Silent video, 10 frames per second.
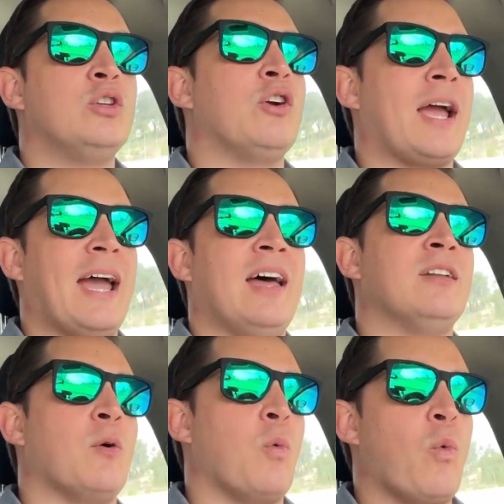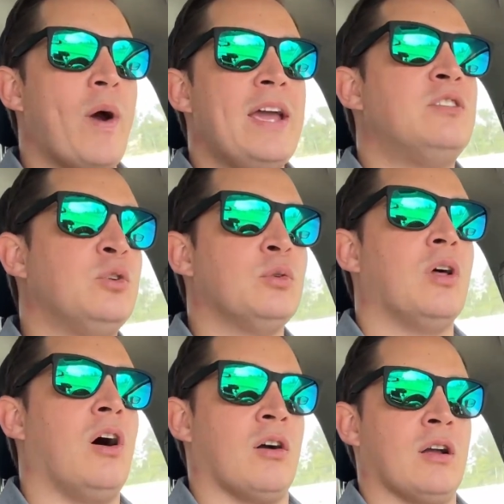your hand way too
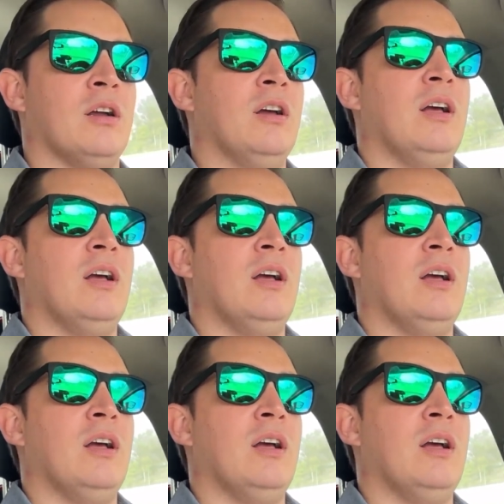long.